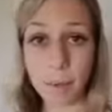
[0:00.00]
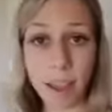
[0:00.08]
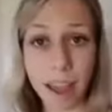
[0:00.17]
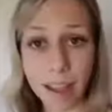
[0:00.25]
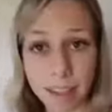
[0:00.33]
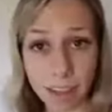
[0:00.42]
we
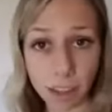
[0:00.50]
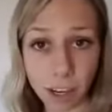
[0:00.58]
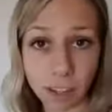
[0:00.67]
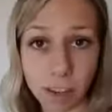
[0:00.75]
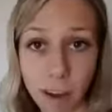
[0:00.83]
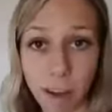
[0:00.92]
had
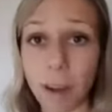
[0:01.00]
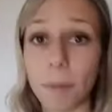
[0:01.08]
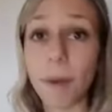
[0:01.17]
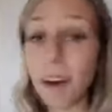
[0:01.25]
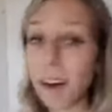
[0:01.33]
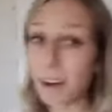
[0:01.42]
suggested on our
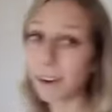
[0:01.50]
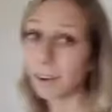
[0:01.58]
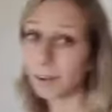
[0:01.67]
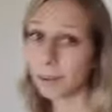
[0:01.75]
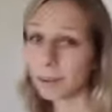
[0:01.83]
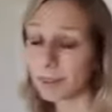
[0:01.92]

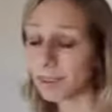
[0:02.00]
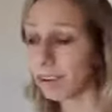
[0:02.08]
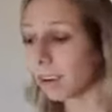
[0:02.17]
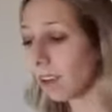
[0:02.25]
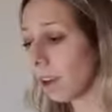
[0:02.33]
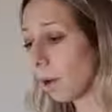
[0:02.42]
post
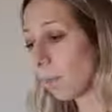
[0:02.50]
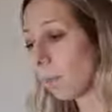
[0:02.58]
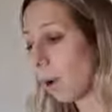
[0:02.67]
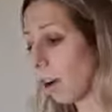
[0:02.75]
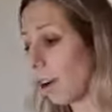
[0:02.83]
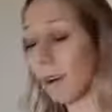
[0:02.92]

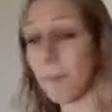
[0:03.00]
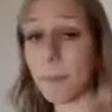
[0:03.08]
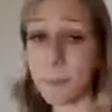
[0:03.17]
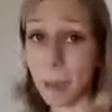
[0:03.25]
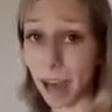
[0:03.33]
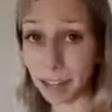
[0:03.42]
were
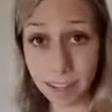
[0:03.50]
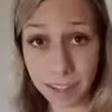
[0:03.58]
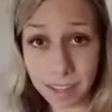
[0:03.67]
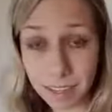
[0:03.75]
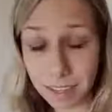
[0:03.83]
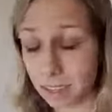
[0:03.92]

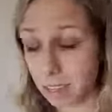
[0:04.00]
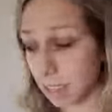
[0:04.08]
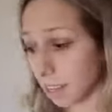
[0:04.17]
balance,